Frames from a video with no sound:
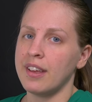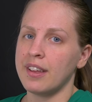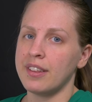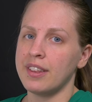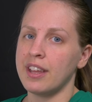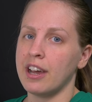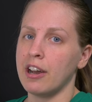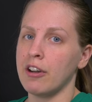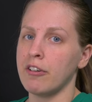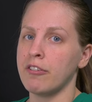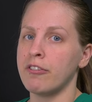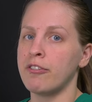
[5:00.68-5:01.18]

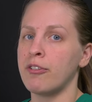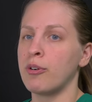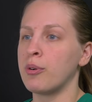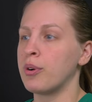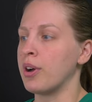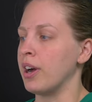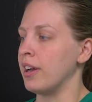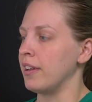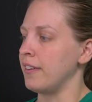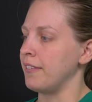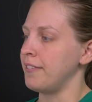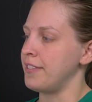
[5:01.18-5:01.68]
Now
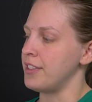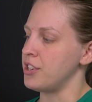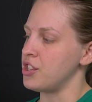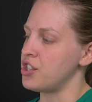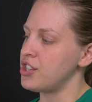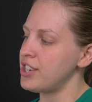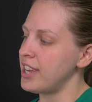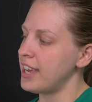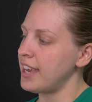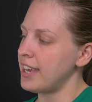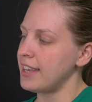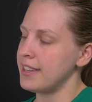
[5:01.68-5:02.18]
for all of the
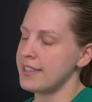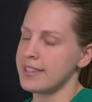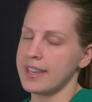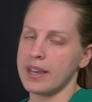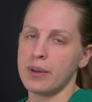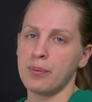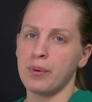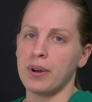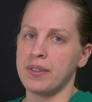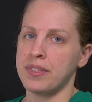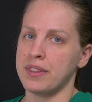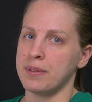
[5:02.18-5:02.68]
shades,
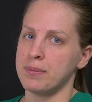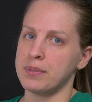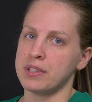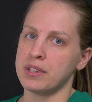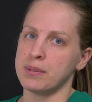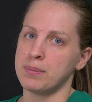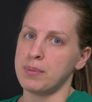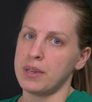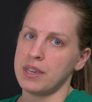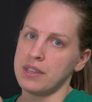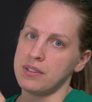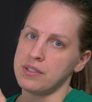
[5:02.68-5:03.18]
I want them
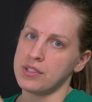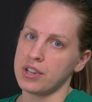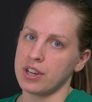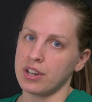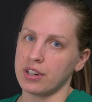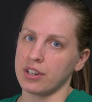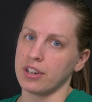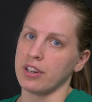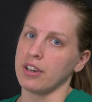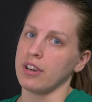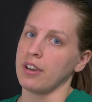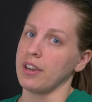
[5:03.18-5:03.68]
to be
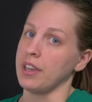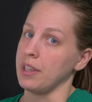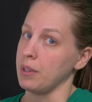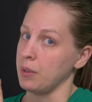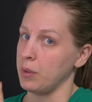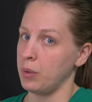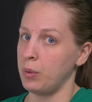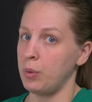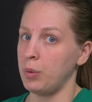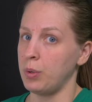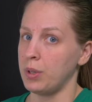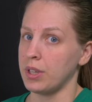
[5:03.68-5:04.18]
darker
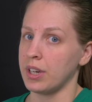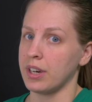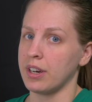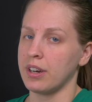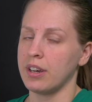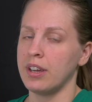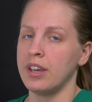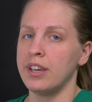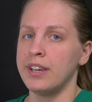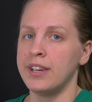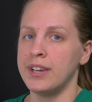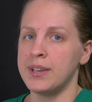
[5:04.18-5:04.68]
and cooler.